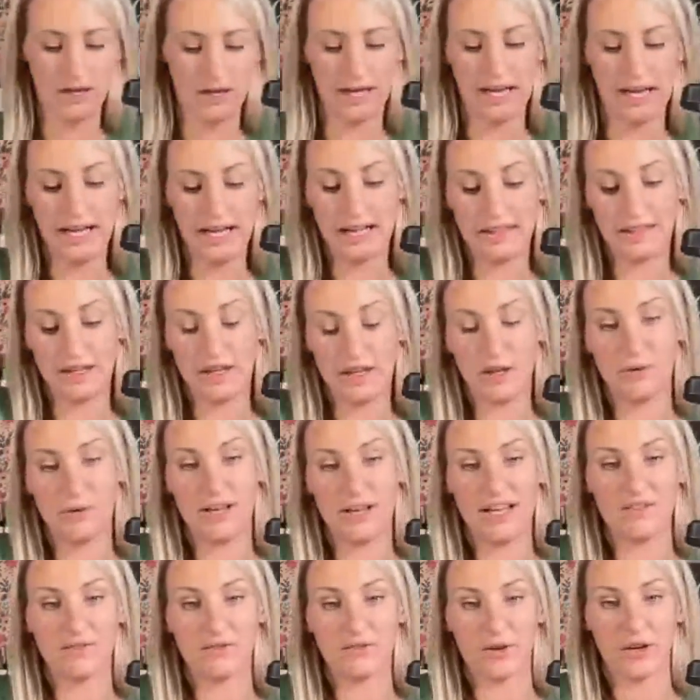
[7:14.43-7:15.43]
Anything you
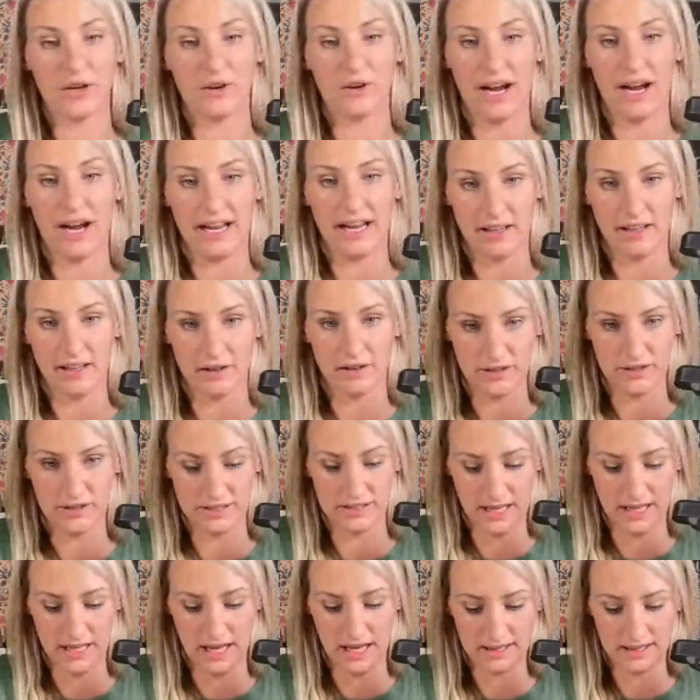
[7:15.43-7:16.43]
need for your hand letter
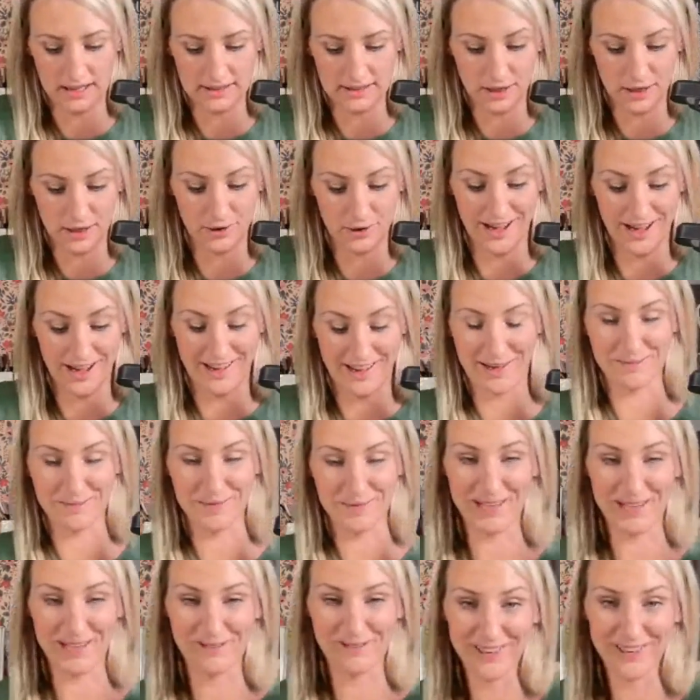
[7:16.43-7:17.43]
designs. Okay, I'm
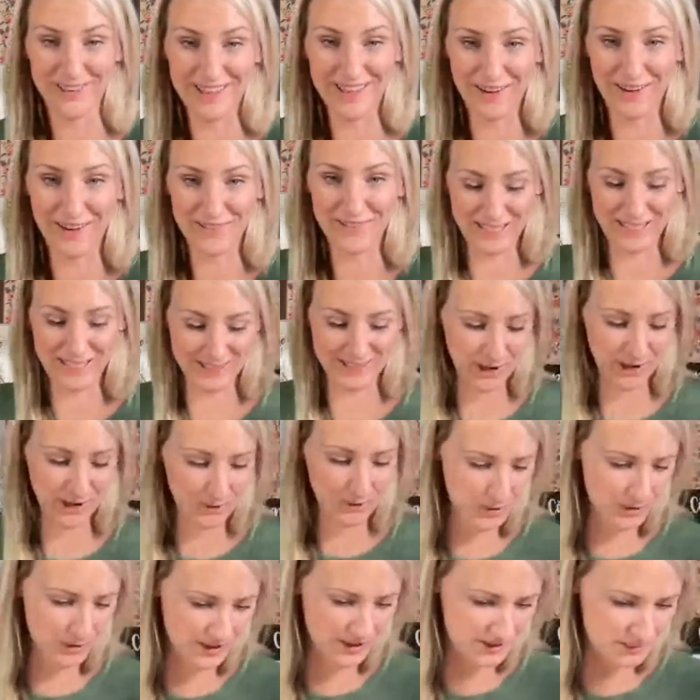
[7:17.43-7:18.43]
getting really nervous because I don't
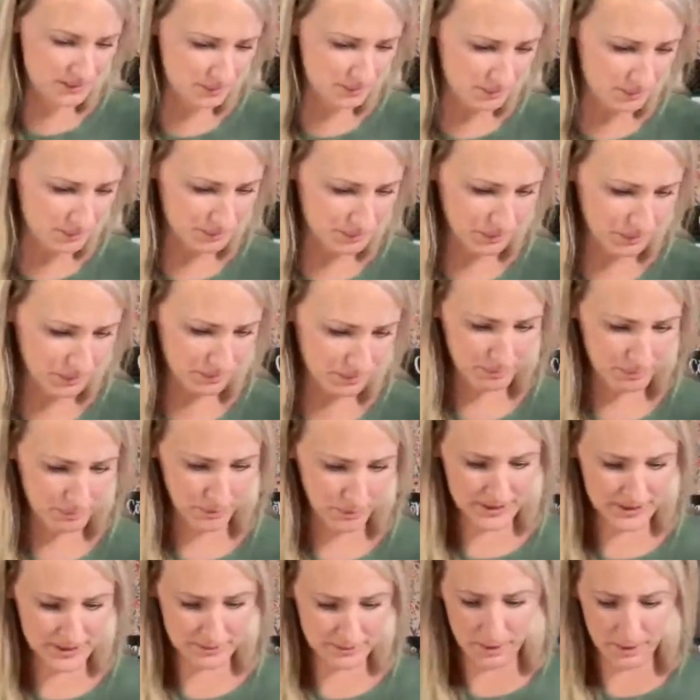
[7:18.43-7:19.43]
want to
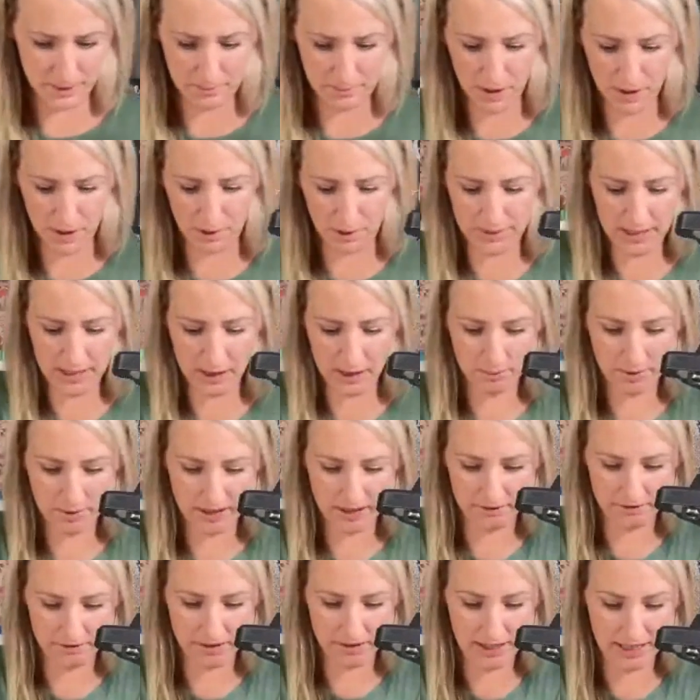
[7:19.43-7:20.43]
press my palm down, but
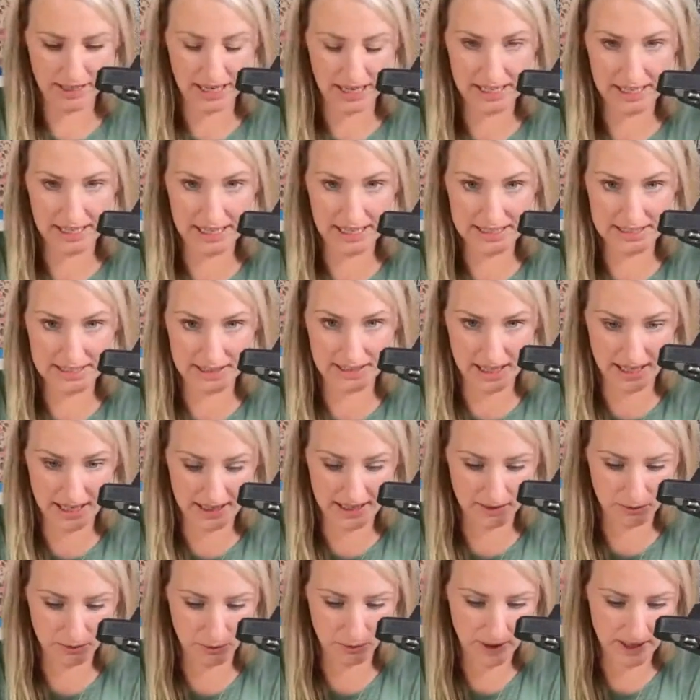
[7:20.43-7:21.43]
I feel like I need to
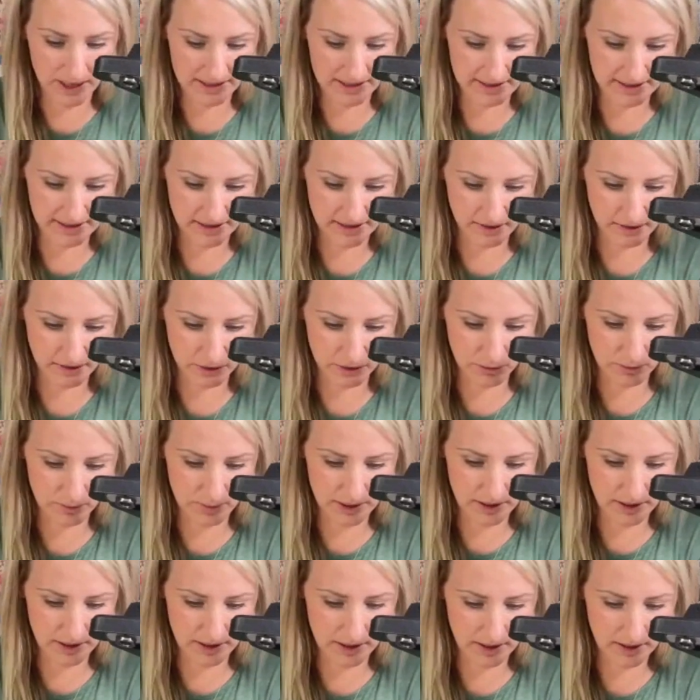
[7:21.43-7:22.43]
kind of rest it a little
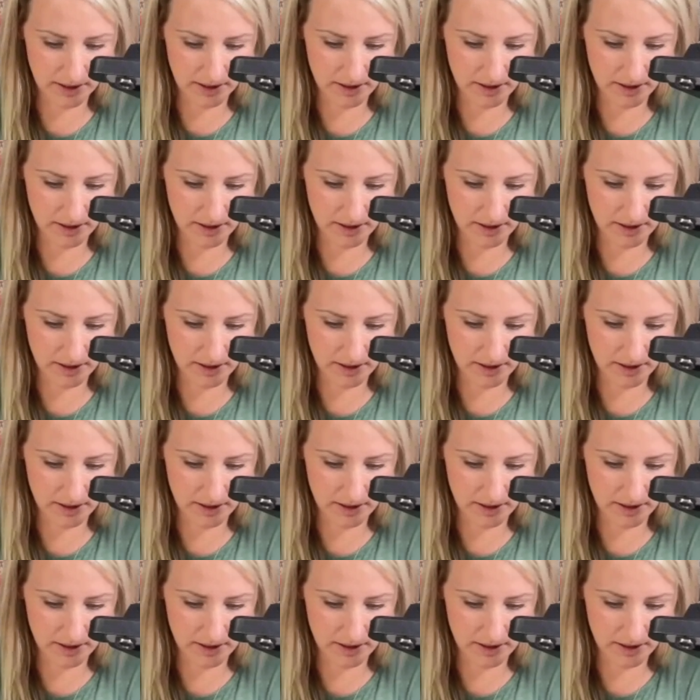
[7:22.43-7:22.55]
bit.